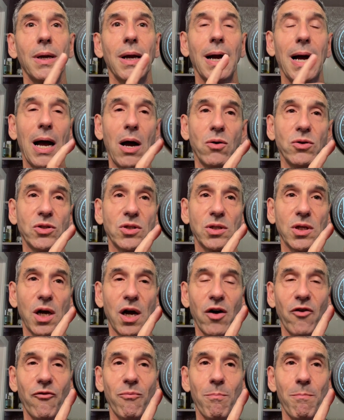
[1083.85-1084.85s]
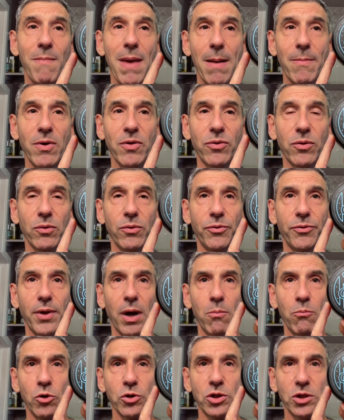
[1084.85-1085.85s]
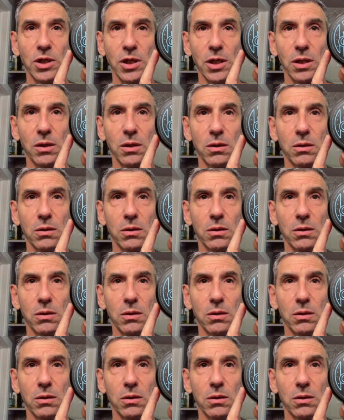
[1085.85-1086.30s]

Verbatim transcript: House of Mammoth Dammusi.